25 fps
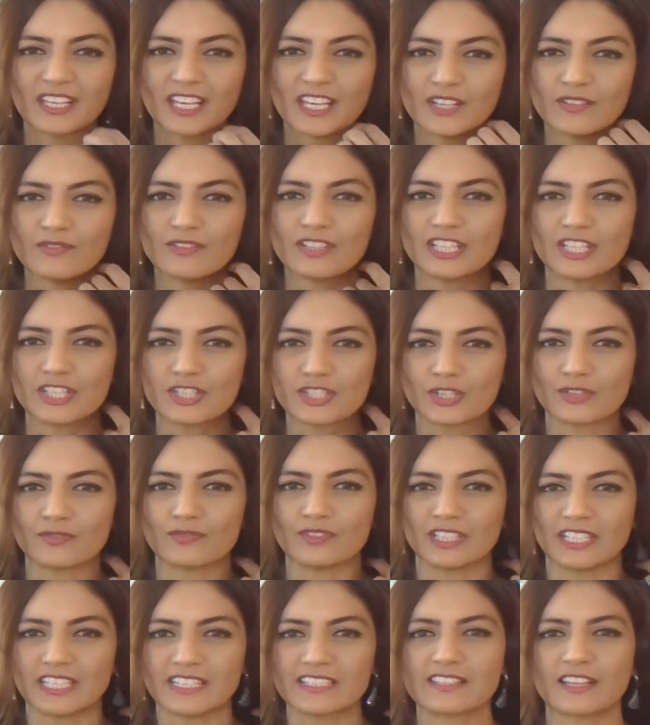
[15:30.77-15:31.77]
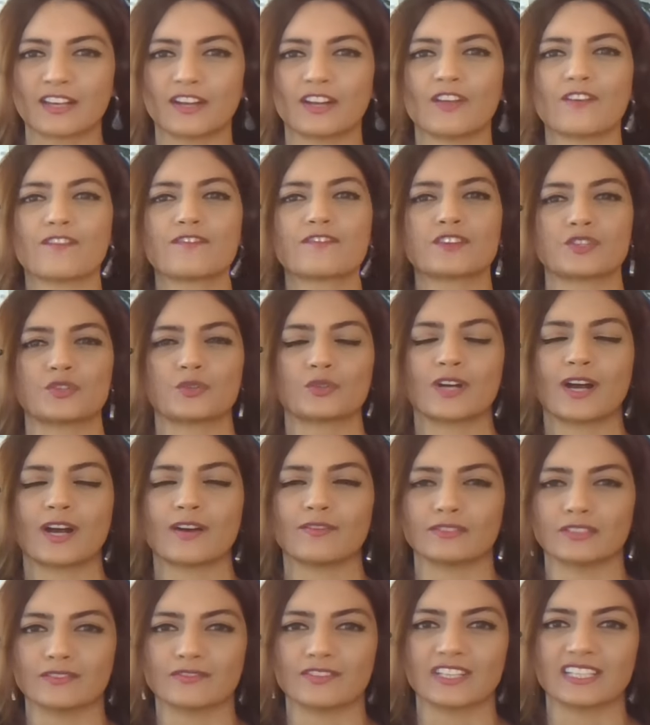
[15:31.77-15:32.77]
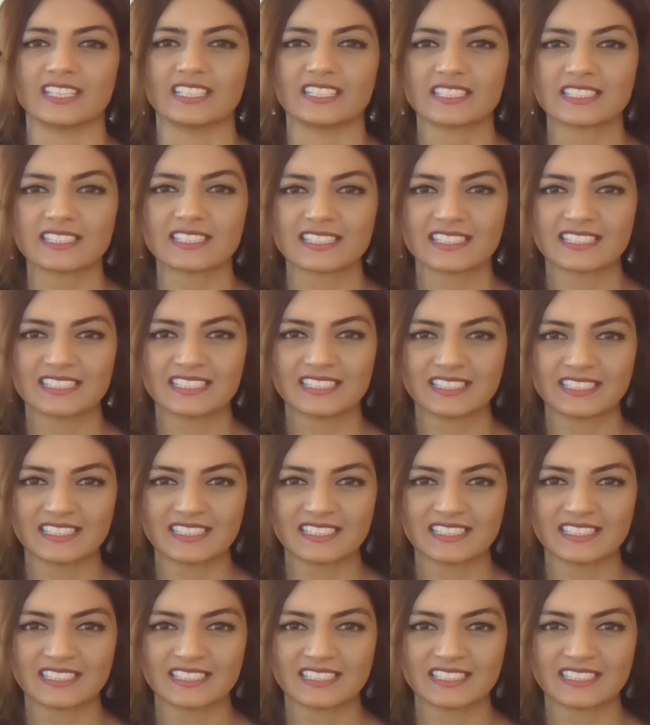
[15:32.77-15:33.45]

He really should release like an official cover of this.